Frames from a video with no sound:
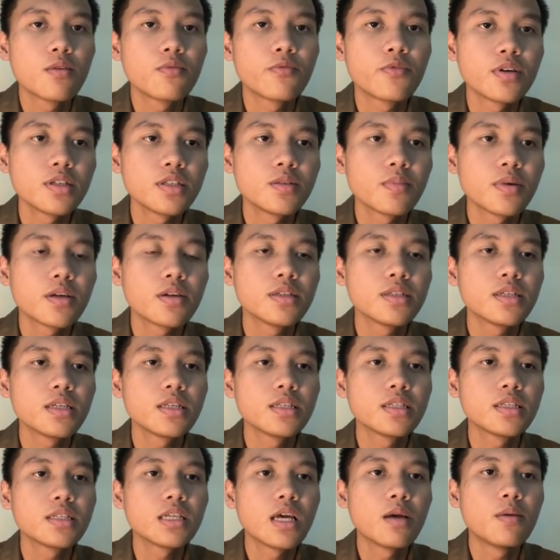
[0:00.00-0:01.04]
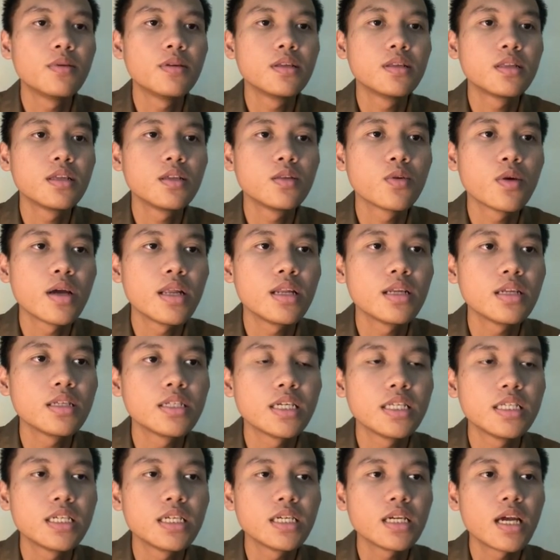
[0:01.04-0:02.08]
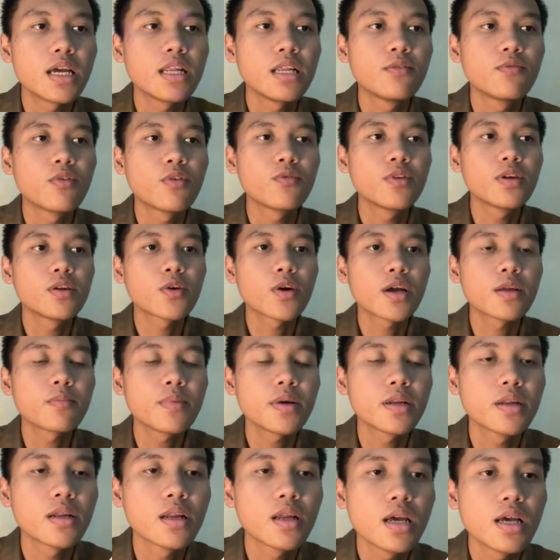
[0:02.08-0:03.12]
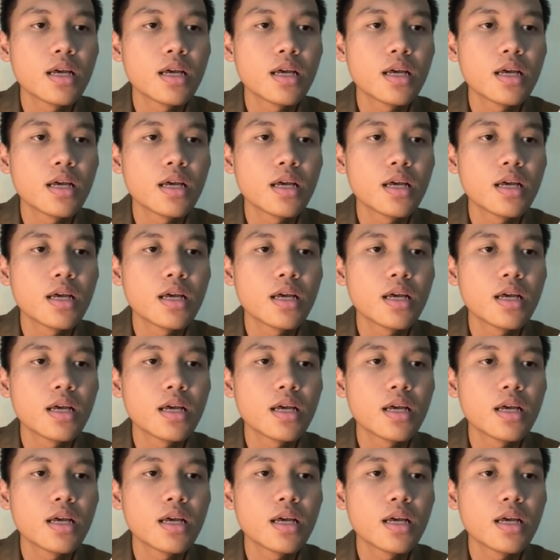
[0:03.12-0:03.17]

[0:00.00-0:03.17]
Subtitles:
First, my reason is ability to handle changing and evolving requirement.